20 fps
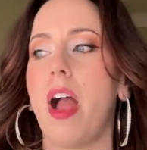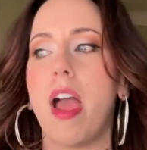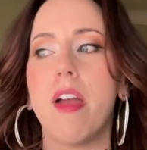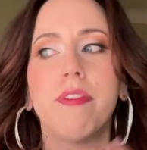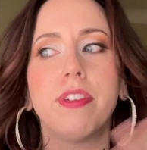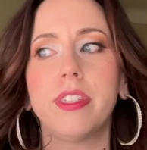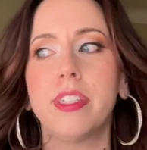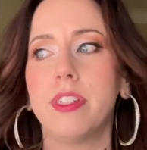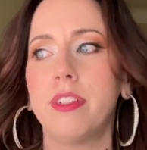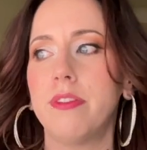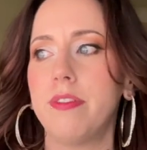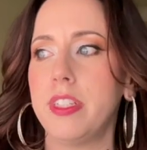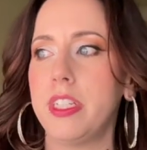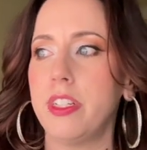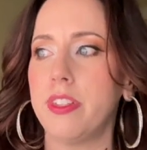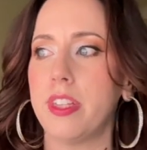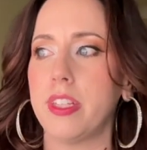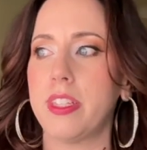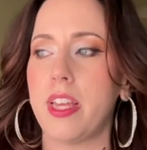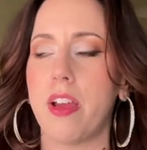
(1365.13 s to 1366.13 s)
Every single
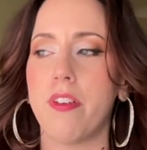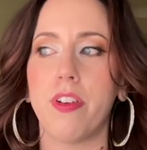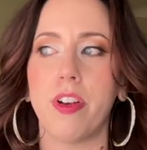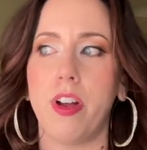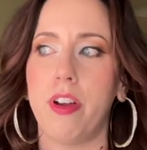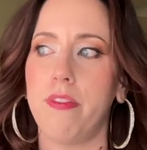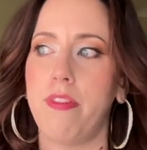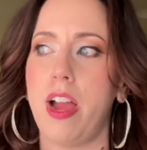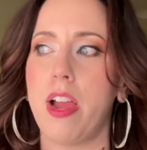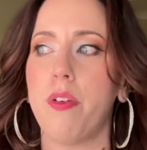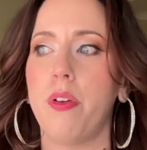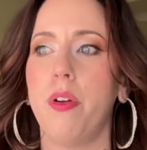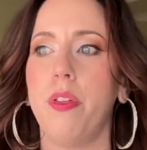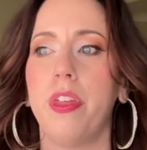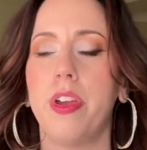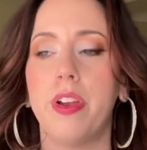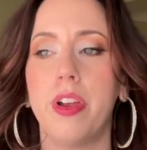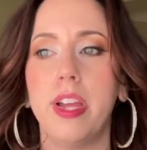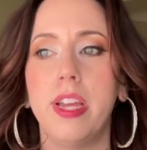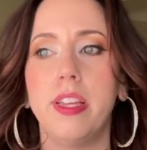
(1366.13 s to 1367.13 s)
video that's ever gone viral,
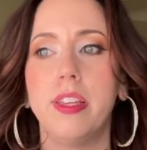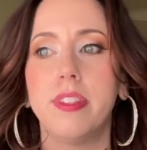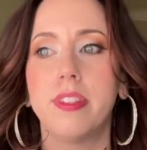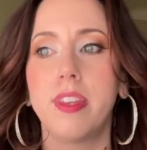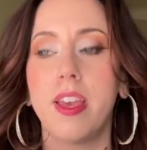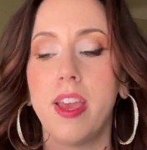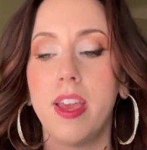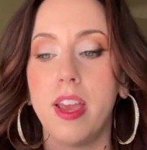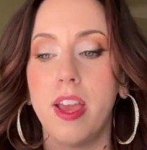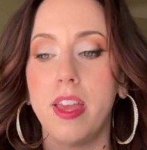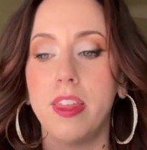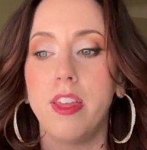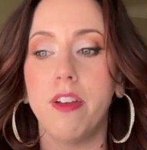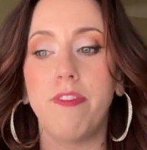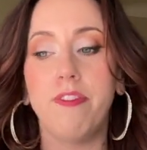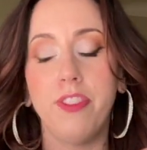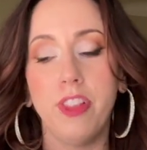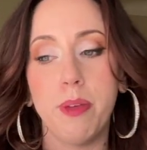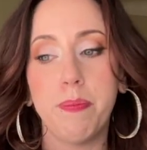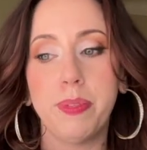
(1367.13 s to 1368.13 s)
there is the
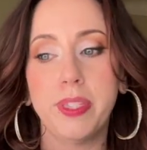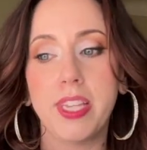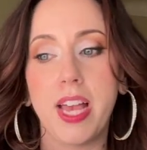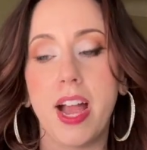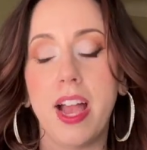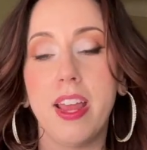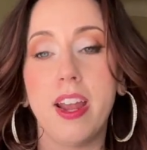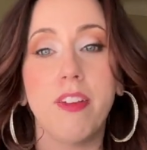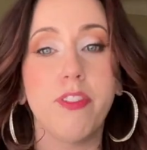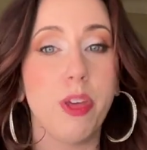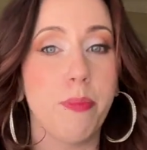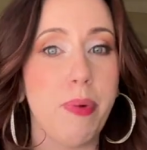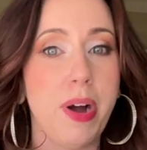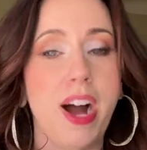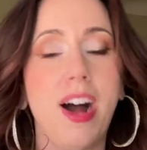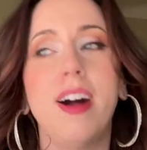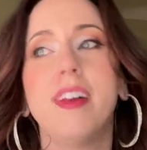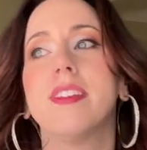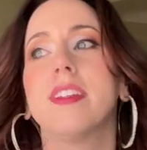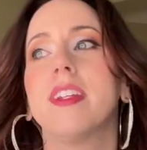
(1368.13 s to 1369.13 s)
flip side of the
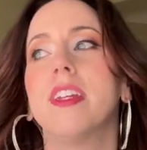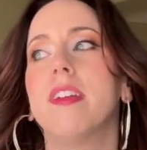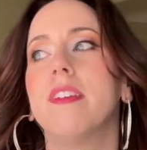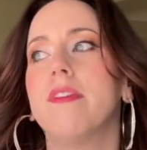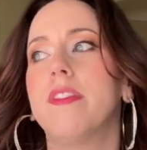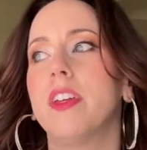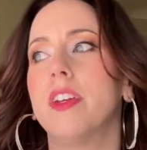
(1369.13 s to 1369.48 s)
positive.